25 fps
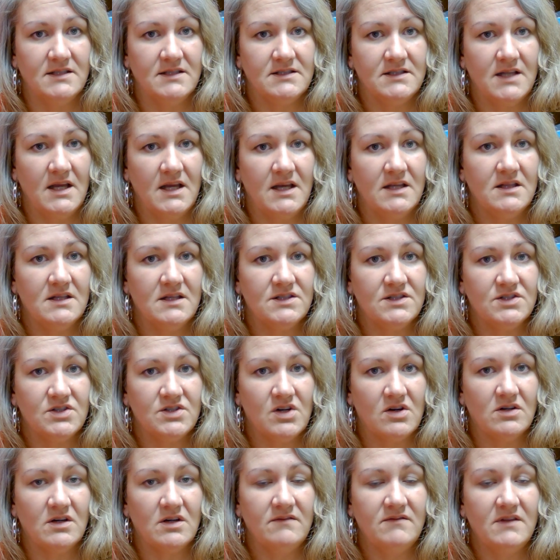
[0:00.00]
at the
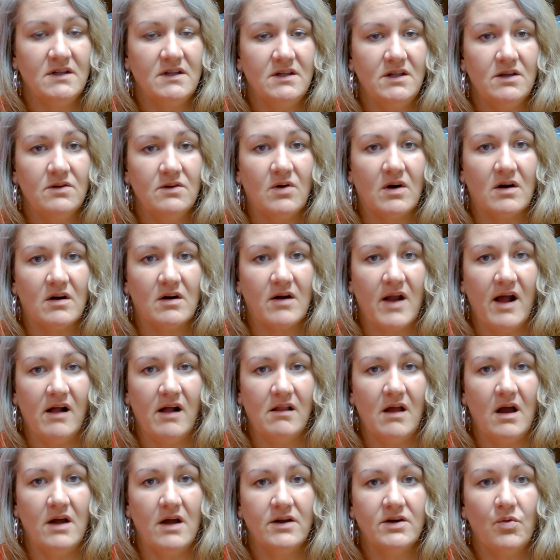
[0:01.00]
start of the URL
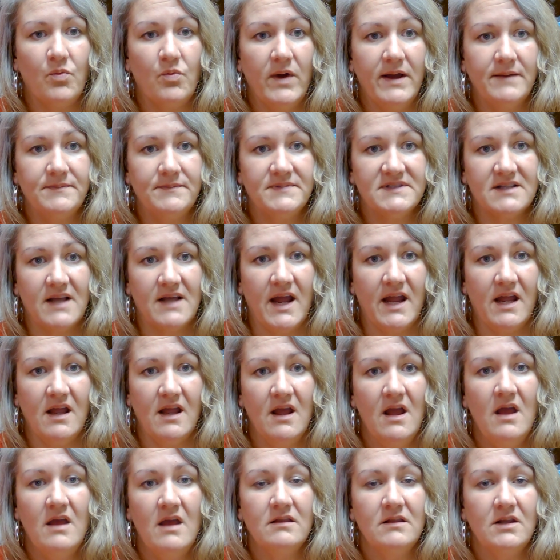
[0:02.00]
on a website
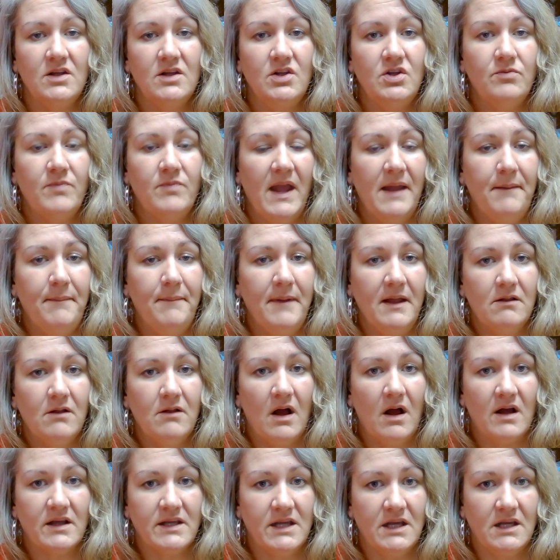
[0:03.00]
that you may be
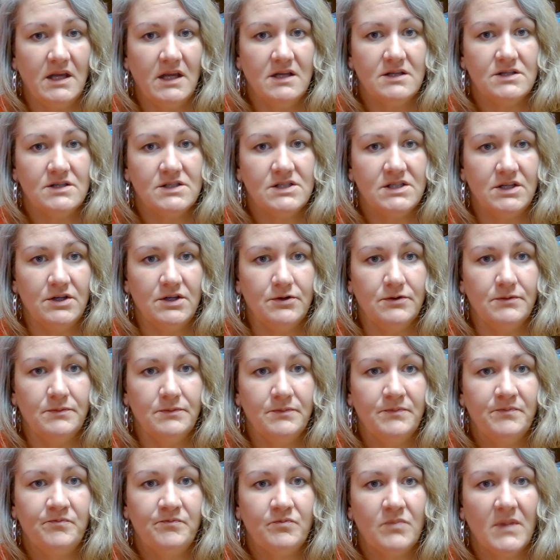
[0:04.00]
logging into,
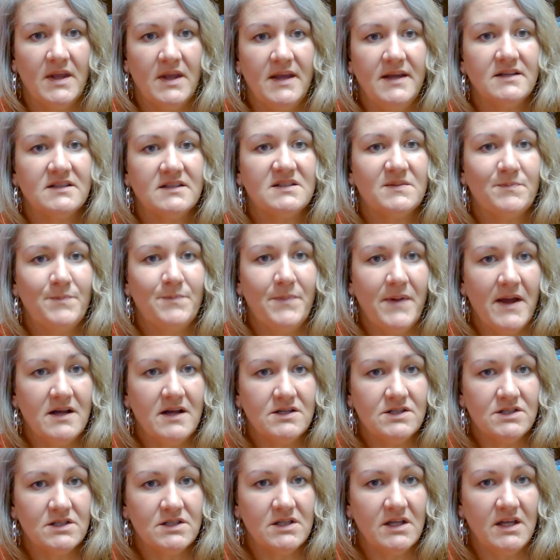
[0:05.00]

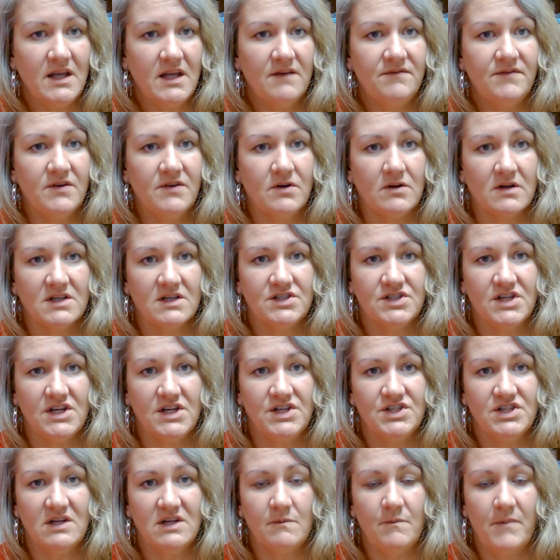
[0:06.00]
especially if you're
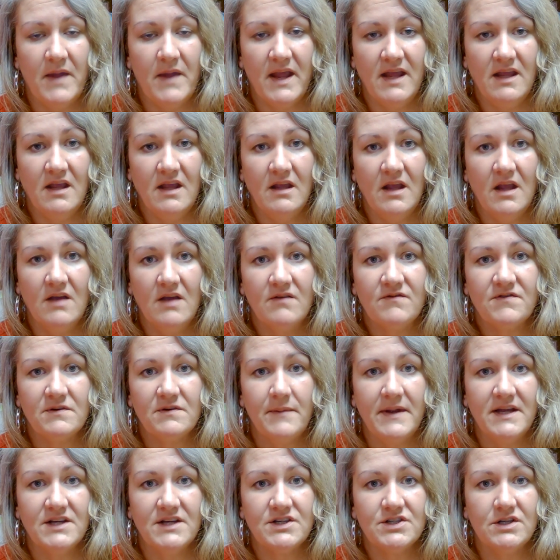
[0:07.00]
exchanging banking
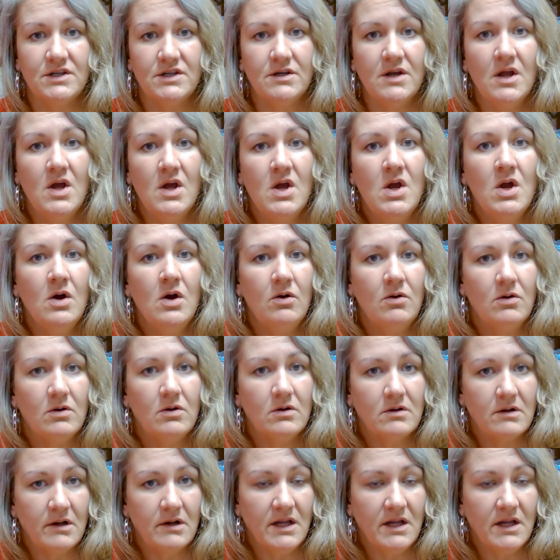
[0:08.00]
information, ordering